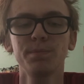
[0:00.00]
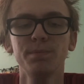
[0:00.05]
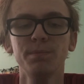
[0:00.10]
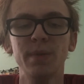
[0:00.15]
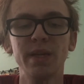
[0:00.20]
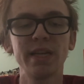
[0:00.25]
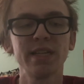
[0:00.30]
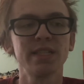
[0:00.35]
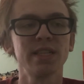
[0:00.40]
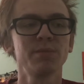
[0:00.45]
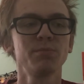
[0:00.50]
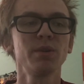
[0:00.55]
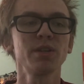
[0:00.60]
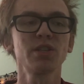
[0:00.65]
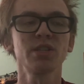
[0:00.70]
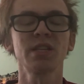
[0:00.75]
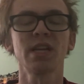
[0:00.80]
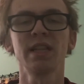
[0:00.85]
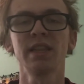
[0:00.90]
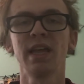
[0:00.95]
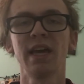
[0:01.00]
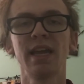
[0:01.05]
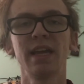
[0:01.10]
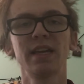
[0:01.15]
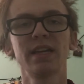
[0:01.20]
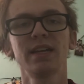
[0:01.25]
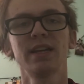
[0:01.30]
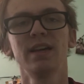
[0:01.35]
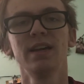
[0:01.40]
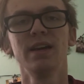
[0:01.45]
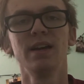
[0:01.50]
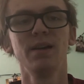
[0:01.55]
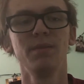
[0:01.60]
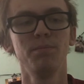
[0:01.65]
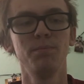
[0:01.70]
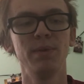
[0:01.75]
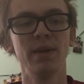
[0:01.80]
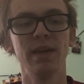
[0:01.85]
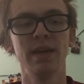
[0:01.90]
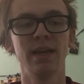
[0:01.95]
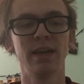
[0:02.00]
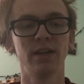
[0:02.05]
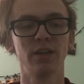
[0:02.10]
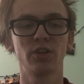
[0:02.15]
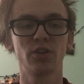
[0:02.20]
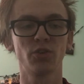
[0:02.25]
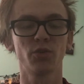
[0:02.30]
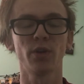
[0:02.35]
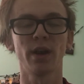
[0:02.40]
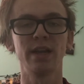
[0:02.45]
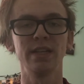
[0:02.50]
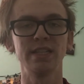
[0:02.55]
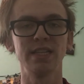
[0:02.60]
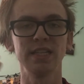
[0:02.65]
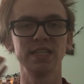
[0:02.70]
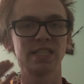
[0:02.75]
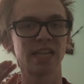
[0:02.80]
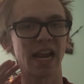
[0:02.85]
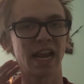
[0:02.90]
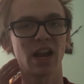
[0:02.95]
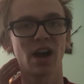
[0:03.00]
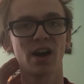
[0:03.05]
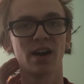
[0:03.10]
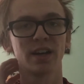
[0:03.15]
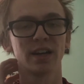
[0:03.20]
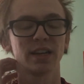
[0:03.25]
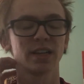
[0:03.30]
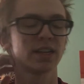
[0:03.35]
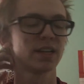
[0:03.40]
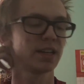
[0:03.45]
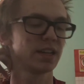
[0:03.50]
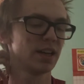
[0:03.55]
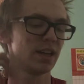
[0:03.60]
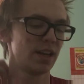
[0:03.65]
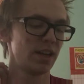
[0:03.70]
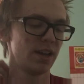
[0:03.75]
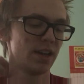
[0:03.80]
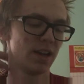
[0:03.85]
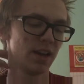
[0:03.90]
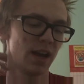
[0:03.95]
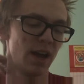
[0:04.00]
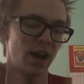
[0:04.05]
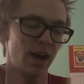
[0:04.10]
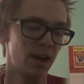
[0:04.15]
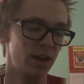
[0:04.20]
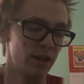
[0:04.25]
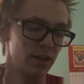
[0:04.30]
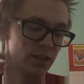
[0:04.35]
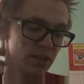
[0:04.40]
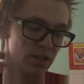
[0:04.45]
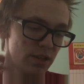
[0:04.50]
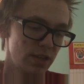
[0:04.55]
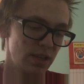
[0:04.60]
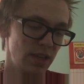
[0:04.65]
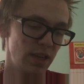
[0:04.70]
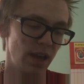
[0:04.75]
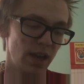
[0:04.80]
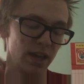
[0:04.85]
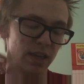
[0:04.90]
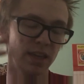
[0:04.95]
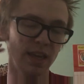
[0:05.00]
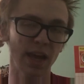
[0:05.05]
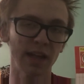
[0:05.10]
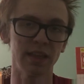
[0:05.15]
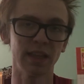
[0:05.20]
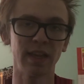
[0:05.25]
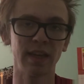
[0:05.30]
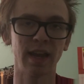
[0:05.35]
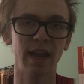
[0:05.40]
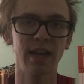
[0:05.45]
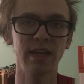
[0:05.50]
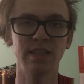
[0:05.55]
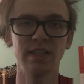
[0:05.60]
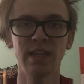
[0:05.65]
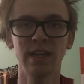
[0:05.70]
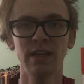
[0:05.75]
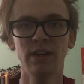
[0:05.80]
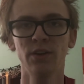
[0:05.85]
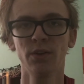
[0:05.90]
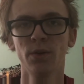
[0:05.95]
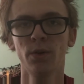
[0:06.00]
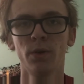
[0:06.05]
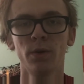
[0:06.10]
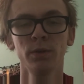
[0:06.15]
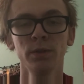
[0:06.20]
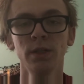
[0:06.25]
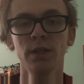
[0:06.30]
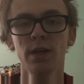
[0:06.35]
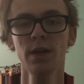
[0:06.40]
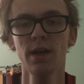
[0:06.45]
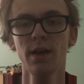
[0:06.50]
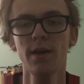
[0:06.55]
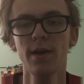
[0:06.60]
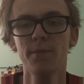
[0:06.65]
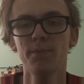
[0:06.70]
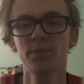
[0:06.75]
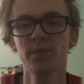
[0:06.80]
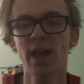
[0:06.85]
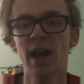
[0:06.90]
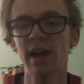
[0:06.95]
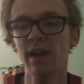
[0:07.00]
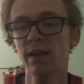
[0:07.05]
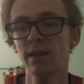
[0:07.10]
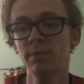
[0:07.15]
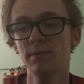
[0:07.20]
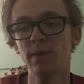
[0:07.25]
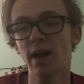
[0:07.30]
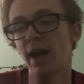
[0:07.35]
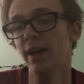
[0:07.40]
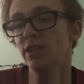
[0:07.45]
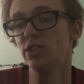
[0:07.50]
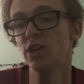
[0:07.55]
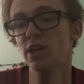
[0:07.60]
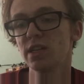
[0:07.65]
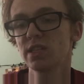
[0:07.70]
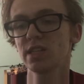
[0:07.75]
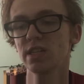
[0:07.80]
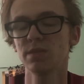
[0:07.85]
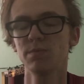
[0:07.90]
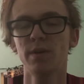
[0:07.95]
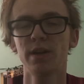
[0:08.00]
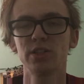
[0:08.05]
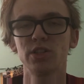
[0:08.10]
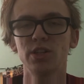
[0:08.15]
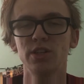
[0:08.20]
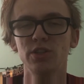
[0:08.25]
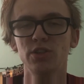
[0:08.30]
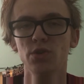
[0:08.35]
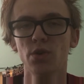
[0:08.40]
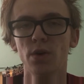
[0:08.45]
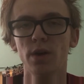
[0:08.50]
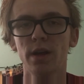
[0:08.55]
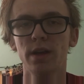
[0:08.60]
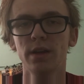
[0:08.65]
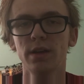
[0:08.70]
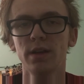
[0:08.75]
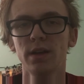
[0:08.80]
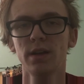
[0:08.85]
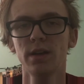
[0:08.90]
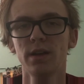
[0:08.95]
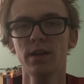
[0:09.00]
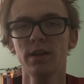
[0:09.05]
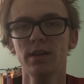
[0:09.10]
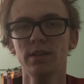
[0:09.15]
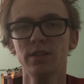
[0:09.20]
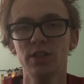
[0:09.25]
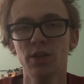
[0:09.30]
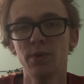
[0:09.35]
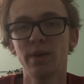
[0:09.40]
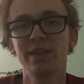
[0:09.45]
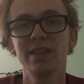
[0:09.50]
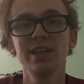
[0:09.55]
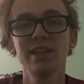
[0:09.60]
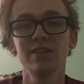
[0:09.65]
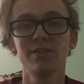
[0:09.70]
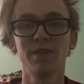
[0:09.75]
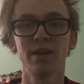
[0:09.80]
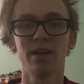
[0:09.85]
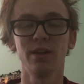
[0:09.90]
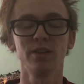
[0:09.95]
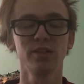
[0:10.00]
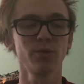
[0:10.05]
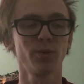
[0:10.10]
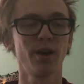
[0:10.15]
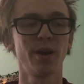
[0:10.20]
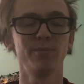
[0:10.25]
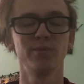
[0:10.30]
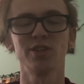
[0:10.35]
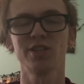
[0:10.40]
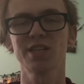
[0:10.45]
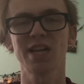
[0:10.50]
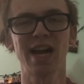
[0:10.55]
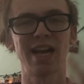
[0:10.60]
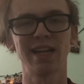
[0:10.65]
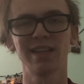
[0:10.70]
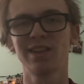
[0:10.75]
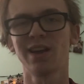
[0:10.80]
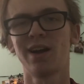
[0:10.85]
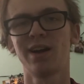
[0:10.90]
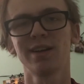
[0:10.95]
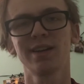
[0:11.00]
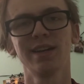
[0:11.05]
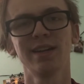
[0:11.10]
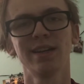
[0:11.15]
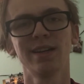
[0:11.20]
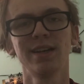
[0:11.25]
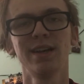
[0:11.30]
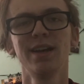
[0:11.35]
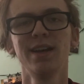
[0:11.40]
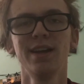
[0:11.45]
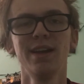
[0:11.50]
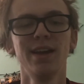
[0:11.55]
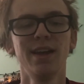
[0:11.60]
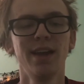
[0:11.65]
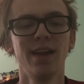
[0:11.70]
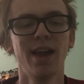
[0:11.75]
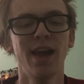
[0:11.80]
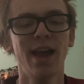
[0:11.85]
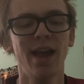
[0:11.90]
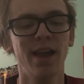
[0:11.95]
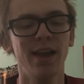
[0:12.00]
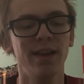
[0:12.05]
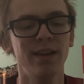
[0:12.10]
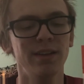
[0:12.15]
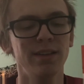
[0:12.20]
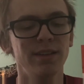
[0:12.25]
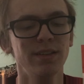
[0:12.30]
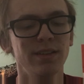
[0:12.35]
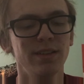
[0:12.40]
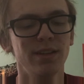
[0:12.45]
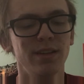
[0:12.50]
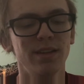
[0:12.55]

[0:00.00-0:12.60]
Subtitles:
Because as much as I like being a crazy, psychotic, yelling 18-year-old, I just as much enjoy doing these videos where I'm just kind of talking and